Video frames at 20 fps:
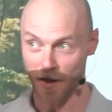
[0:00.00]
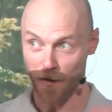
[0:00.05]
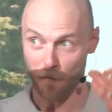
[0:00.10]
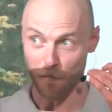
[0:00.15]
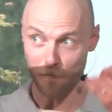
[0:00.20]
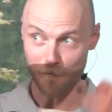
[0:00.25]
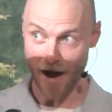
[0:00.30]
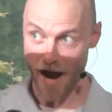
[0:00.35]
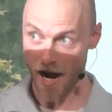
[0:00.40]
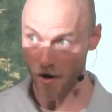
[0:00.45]

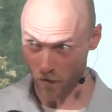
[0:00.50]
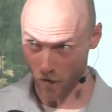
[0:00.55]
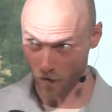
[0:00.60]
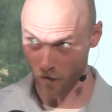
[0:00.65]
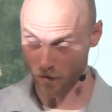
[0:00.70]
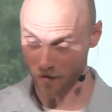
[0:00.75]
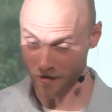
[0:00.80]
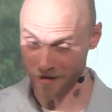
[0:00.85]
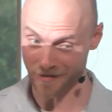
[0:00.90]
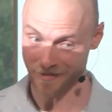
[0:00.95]
My
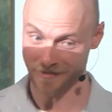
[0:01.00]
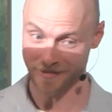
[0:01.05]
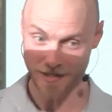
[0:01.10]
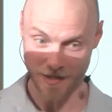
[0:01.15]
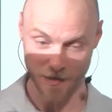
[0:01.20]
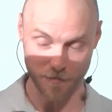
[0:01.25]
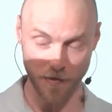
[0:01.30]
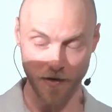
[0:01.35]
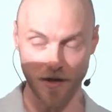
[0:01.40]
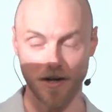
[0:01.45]
role in
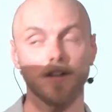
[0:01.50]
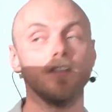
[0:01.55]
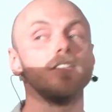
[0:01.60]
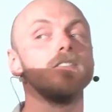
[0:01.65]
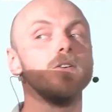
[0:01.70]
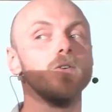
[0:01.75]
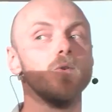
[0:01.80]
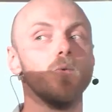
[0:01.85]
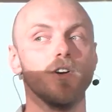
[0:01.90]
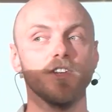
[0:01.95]
this part
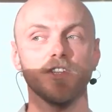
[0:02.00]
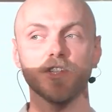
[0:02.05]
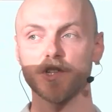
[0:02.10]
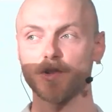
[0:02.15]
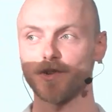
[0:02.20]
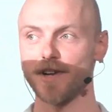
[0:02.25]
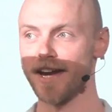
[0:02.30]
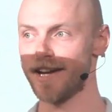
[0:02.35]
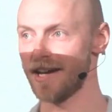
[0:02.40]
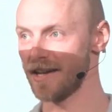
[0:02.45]
was
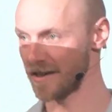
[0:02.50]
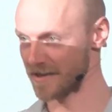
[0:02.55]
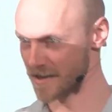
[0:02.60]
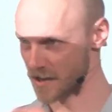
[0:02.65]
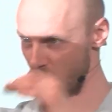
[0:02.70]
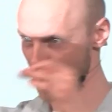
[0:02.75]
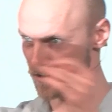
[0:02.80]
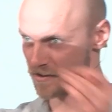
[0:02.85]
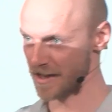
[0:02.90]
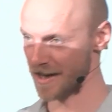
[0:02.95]
creating this
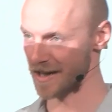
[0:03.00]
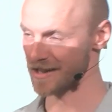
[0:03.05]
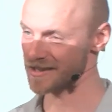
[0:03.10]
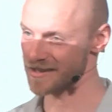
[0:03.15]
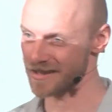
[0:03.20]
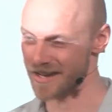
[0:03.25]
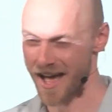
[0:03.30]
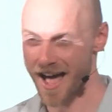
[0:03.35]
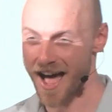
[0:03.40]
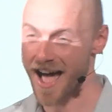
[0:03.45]

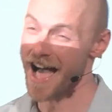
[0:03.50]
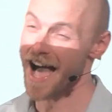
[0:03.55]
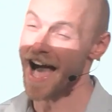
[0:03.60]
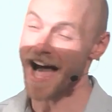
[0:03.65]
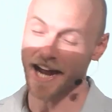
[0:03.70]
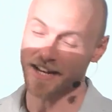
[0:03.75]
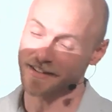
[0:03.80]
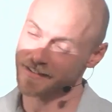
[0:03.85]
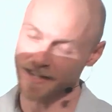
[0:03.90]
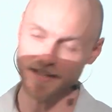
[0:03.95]
context.
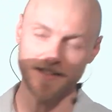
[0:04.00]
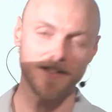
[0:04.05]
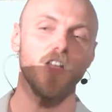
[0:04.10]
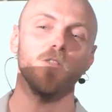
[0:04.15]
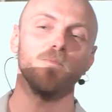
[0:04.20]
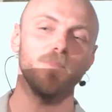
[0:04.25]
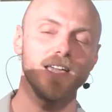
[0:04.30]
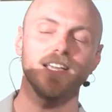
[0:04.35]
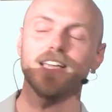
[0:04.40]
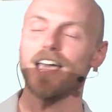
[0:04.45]
I did not
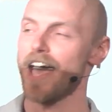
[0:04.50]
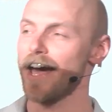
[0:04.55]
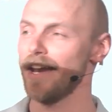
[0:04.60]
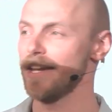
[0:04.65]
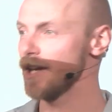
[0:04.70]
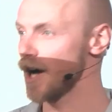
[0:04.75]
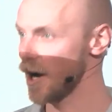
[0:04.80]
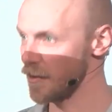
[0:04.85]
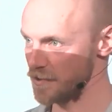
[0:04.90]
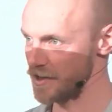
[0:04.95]
make
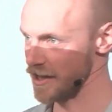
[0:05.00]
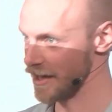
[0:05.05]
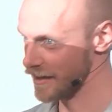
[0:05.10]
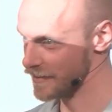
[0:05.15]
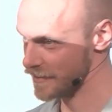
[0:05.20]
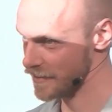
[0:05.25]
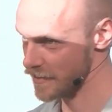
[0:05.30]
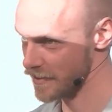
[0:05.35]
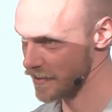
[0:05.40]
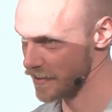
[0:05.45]
any
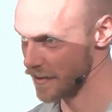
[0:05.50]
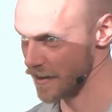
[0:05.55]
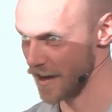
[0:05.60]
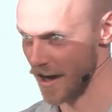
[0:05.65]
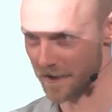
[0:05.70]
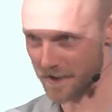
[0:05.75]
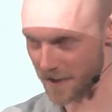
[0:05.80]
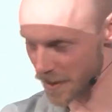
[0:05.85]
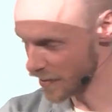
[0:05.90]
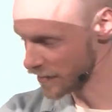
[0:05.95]
object.
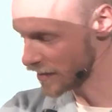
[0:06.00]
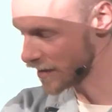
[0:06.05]
I did not